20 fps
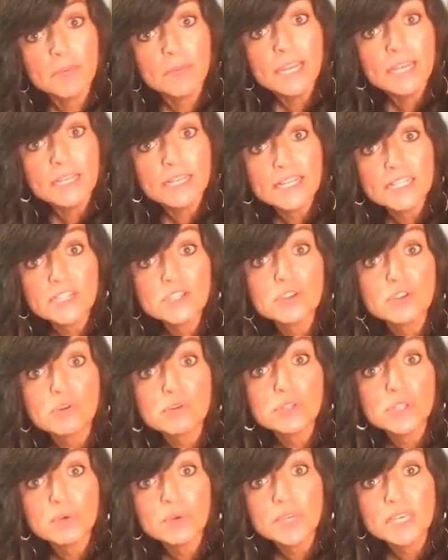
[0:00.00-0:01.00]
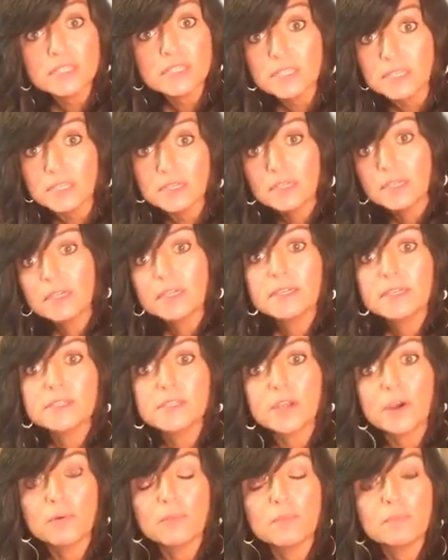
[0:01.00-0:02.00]
made. It's so easy.
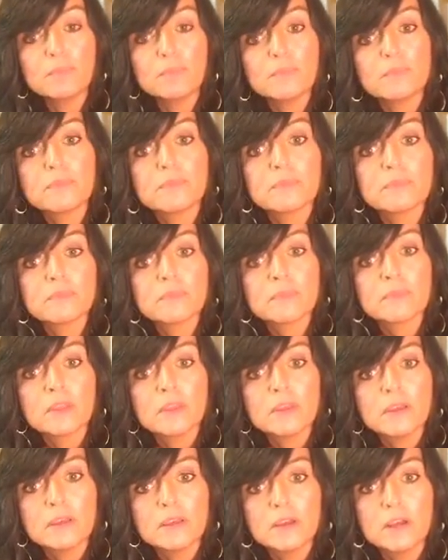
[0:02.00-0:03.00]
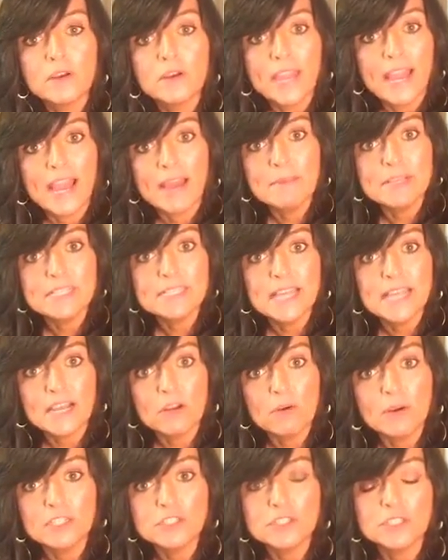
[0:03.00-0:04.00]
So. Okay, I missed that
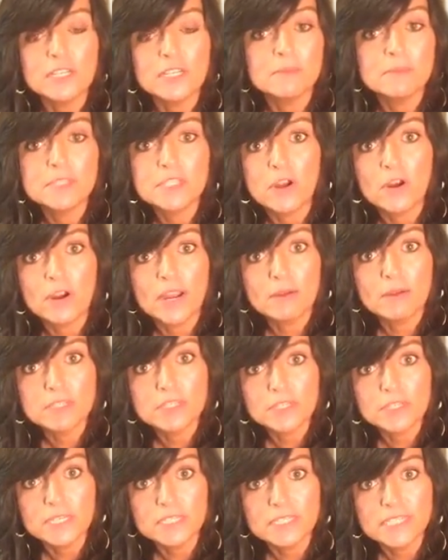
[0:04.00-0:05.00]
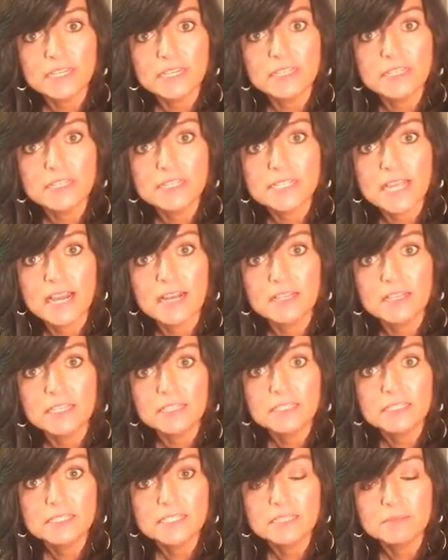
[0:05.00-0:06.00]
question. I'm sorry. I was looking down at the
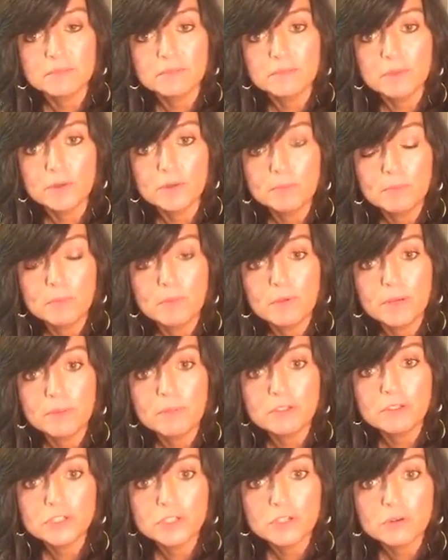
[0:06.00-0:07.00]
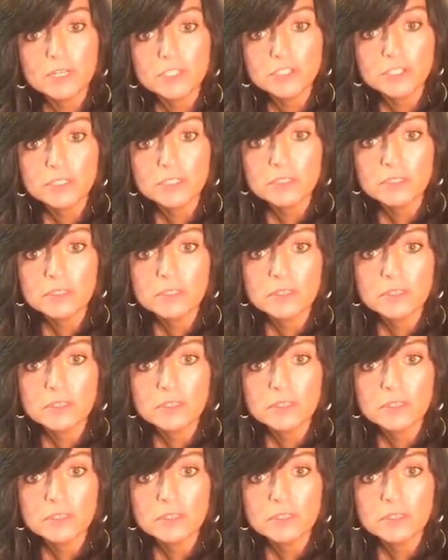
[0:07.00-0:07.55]
salad. Repost your question.